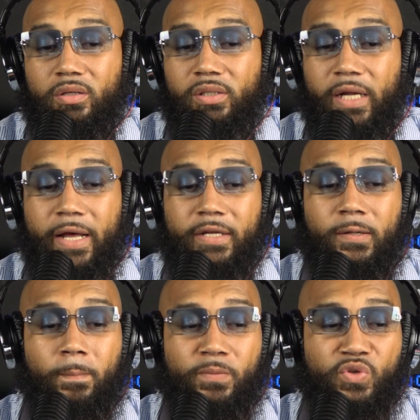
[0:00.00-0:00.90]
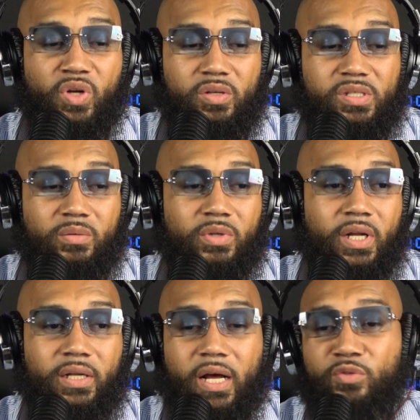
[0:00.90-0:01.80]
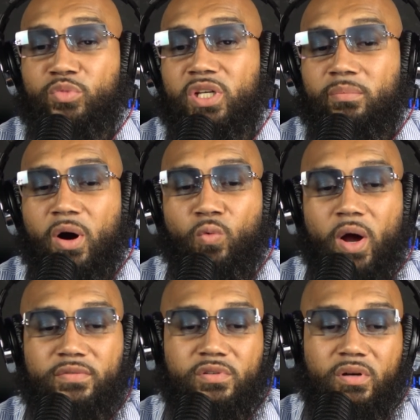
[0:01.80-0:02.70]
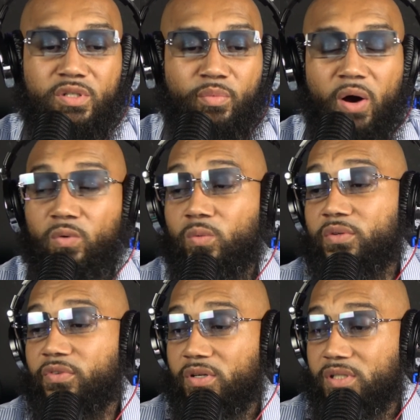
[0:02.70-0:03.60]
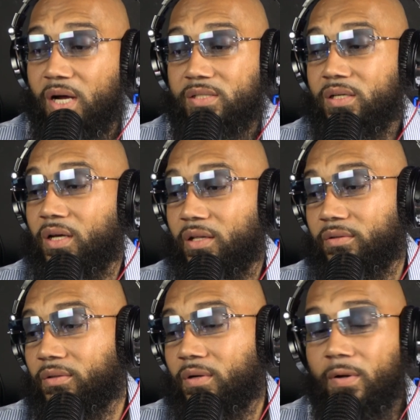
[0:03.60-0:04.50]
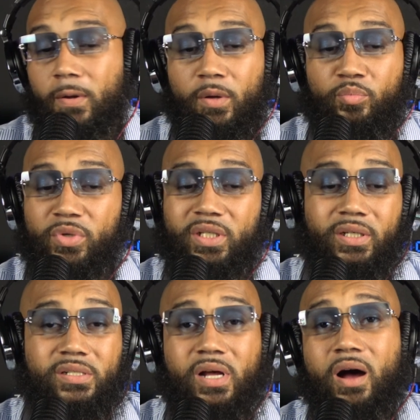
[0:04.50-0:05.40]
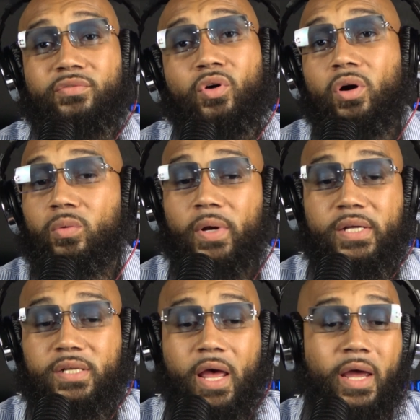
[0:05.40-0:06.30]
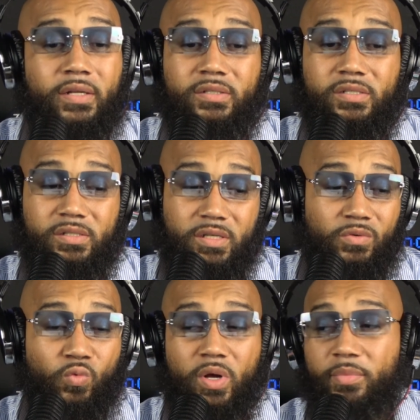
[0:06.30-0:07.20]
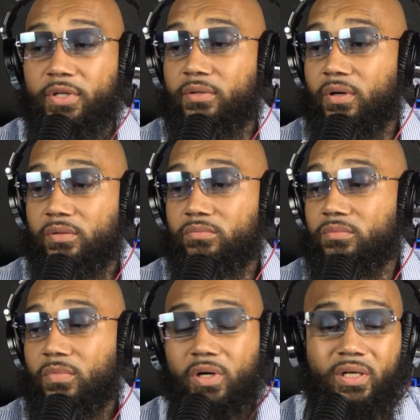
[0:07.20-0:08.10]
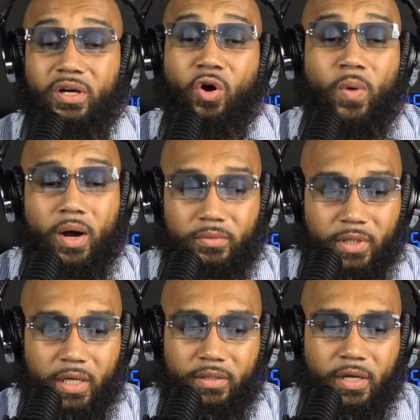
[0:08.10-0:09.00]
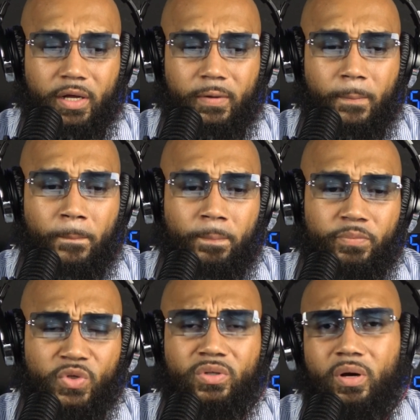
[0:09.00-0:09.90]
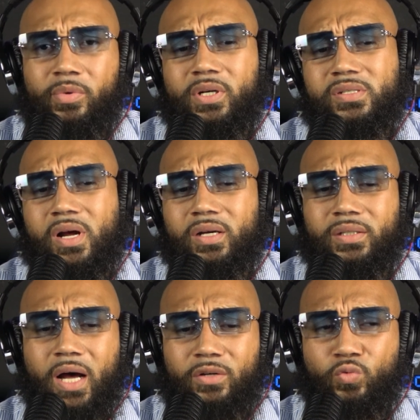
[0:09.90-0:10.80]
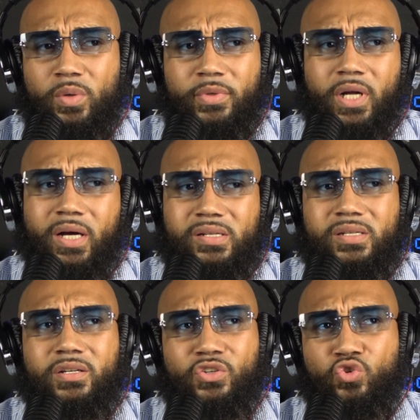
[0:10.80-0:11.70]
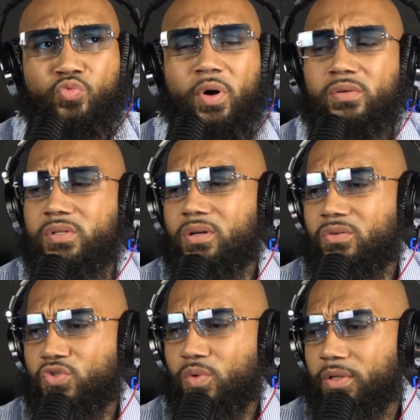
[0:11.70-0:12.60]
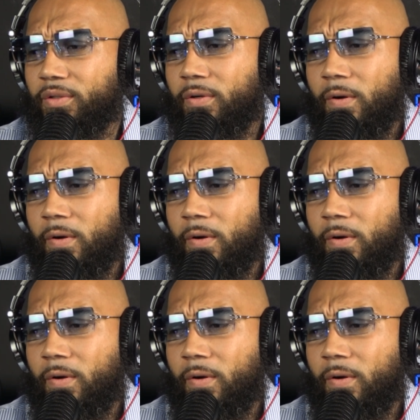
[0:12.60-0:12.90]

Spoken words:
Like, you know, something that like me and my wife talked about when we first got together, because I've always hated to see women go out like that. You know, because like a lot of women, like I seen a dude posted on Twitter,